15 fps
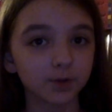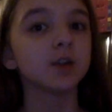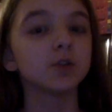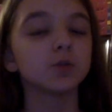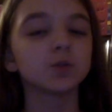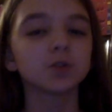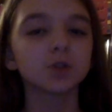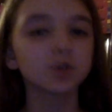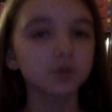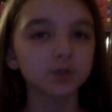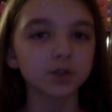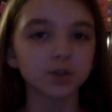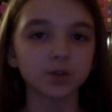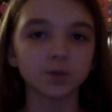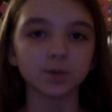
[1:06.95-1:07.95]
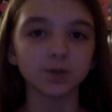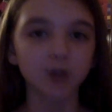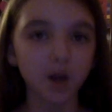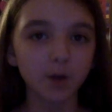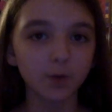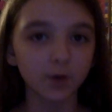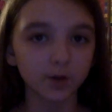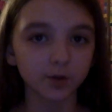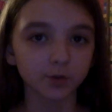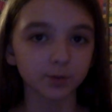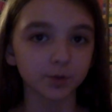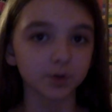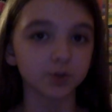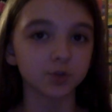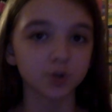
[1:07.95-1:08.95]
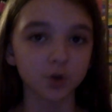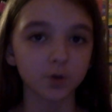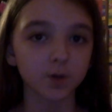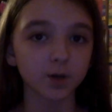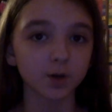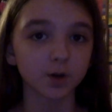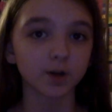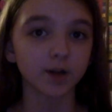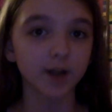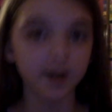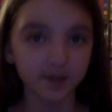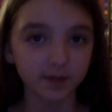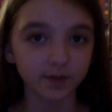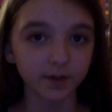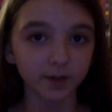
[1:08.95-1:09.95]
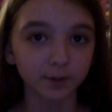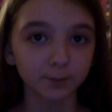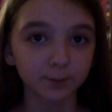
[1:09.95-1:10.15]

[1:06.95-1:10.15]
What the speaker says: You certainly do not want your bird choking on anything.